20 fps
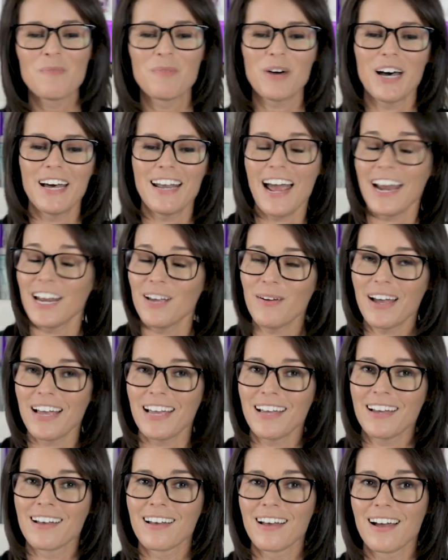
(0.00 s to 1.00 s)
But
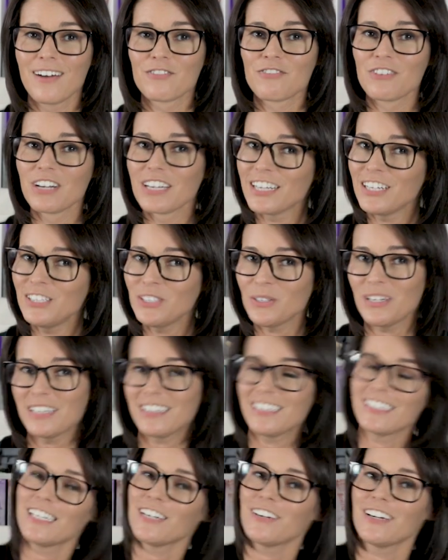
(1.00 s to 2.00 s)
anyway, really
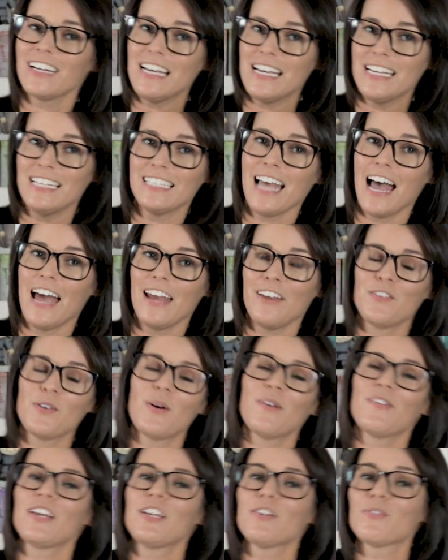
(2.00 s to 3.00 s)
enjoying the series, and if
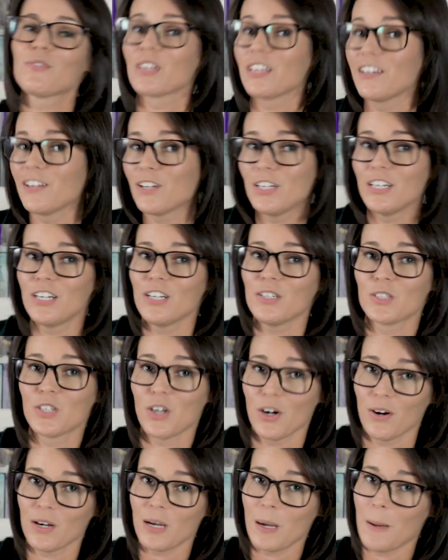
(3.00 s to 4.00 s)
you have any really good
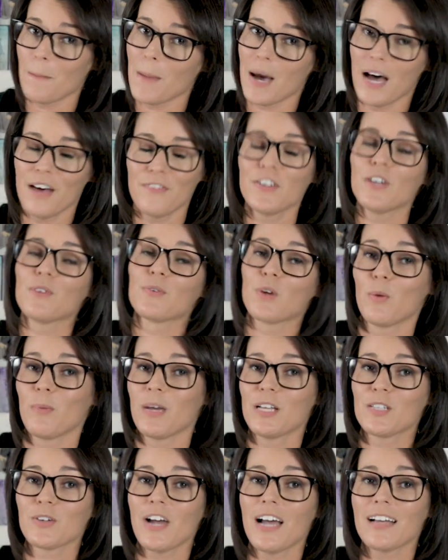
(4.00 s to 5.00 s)
dark mafia
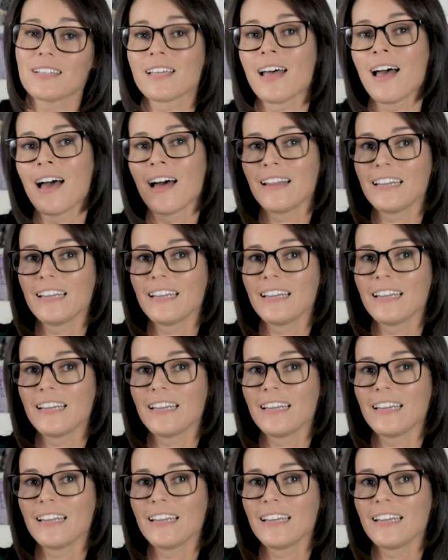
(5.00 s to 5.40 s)
romance recs,